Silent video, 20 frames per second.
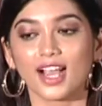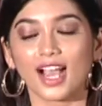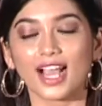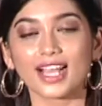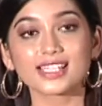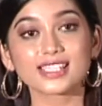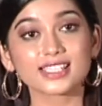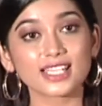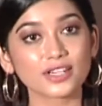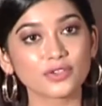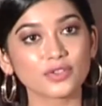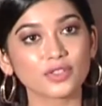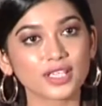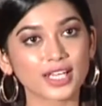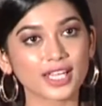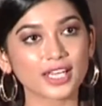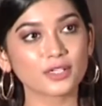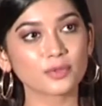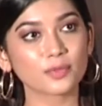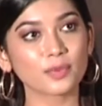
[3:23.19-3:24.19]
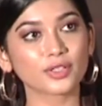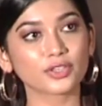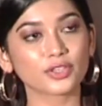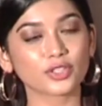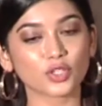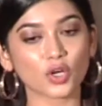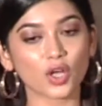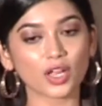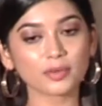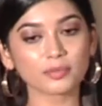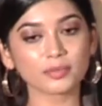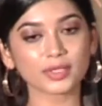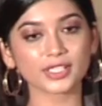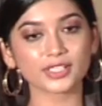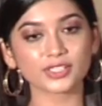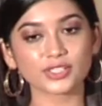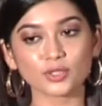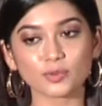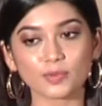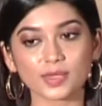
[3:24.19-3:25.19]
I say relate with not
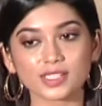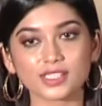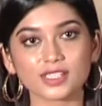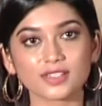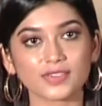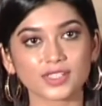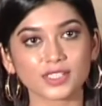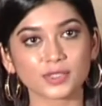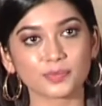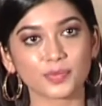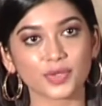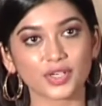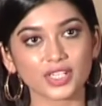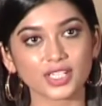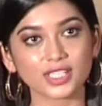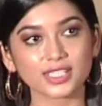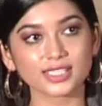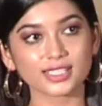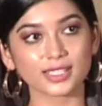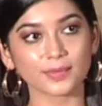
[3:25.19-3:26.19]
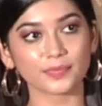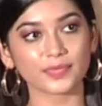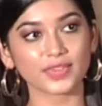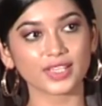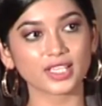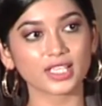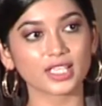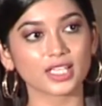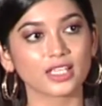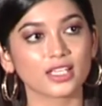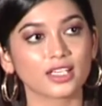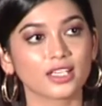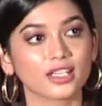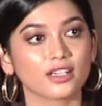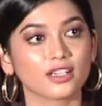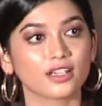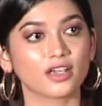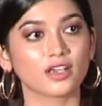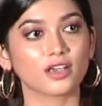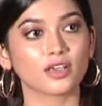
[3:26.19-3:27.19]
because you must have experienced something
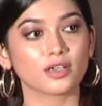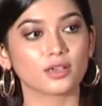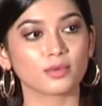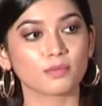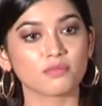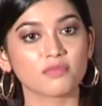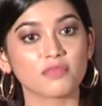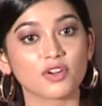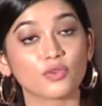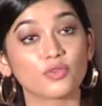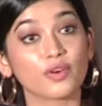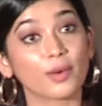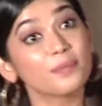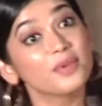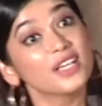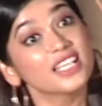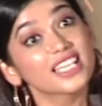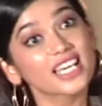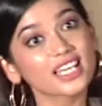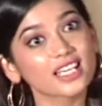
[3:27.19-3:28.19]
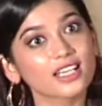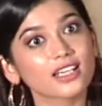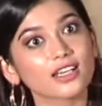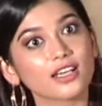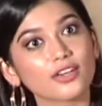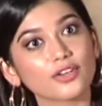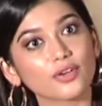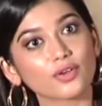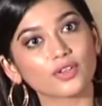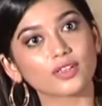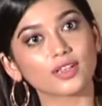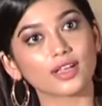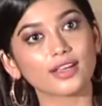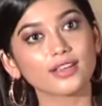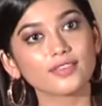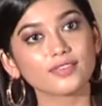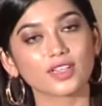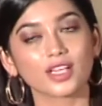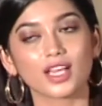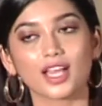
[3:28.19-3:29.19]
replicated in your
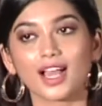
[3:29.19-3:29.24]
life.